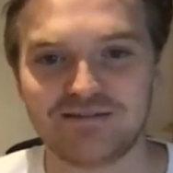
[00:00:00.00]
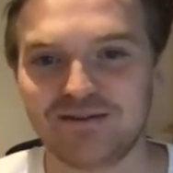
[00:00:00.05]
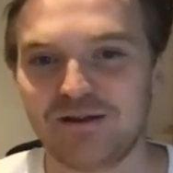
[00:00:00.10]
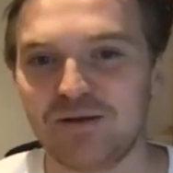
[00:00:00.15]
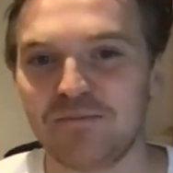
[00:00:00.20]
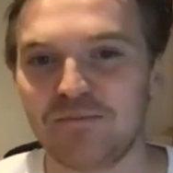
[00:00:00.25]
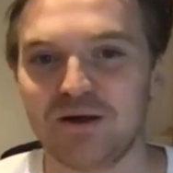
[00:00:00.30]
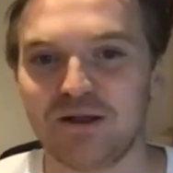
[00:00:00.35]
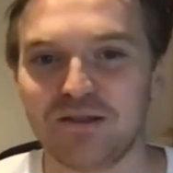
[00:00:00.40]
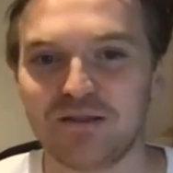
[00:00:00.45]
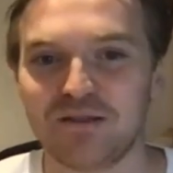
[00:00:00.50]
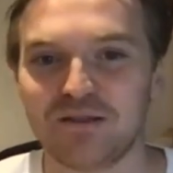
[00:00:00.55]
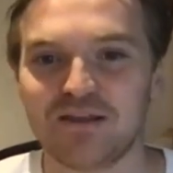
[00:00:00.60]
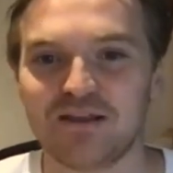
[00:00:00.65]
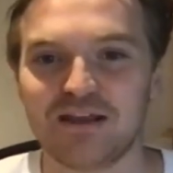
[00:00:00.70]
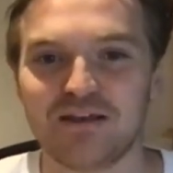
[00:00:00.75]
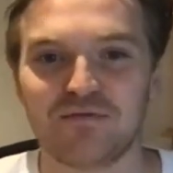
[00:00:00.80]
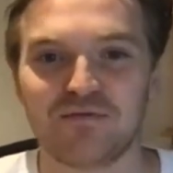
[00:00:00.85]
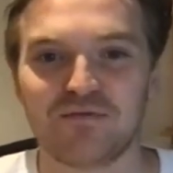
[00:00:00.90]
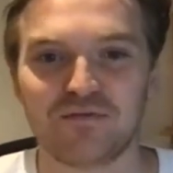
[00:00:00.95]
a month
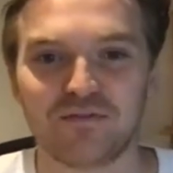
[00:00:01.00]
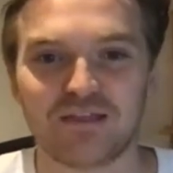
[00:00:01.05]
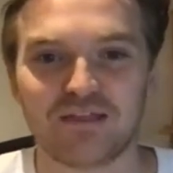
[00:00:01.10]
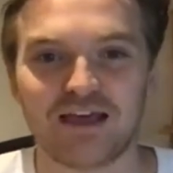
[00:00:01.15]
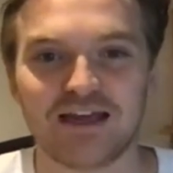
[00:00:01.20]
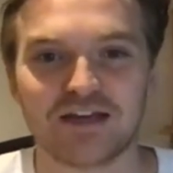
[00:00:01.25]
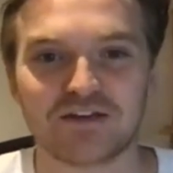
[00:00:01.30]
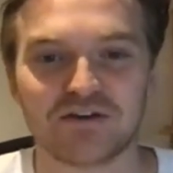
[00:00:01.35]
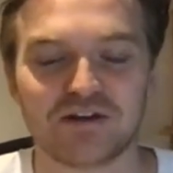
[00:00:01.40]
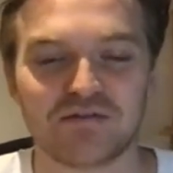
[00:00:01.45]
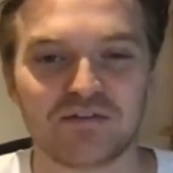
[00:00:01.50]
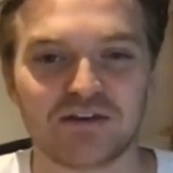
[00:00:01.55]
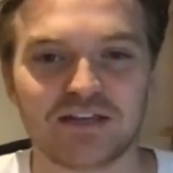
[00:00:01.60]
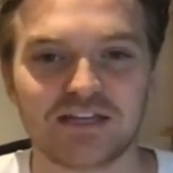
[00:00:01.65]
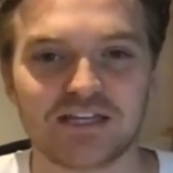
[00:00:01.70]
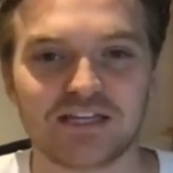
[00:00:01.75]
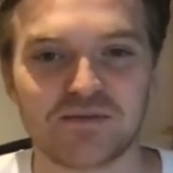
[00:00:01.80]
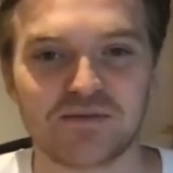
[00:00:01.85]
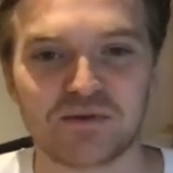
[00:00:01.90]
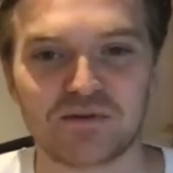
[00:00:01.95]
if that traffic
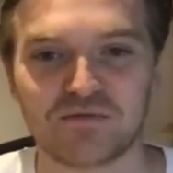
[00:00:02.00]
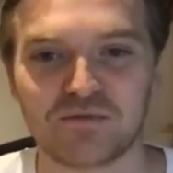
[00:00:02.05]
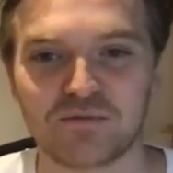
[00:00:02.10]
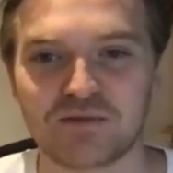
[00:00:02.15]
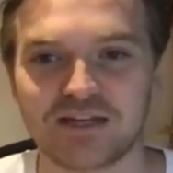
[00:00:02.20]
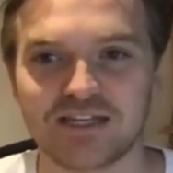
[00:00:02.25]
is coming from